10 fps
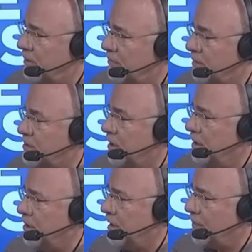It's called
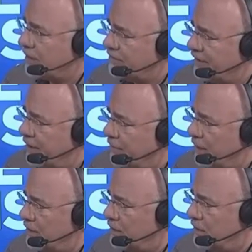economic development.
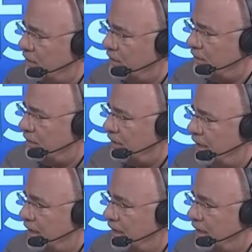And